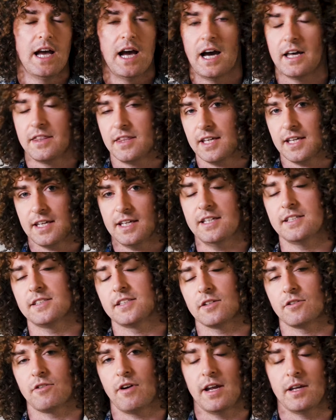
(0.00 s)
I think it is
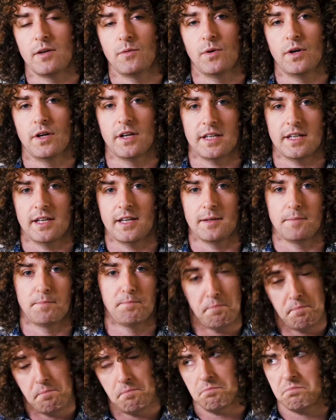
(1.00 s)
a great working,
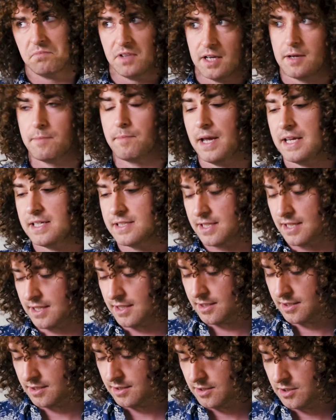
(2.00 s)
kind of
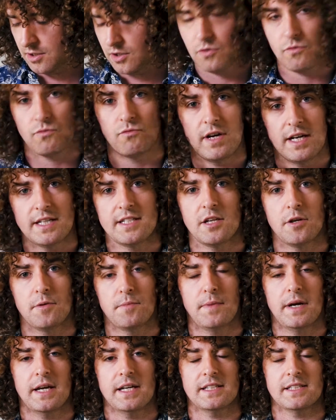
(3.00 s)
basic radio
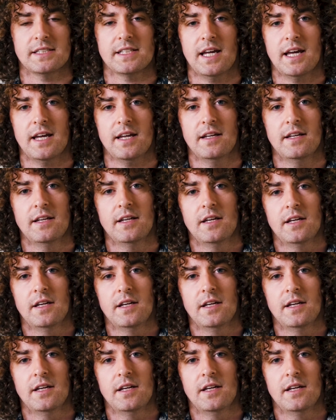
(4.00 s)
mic set.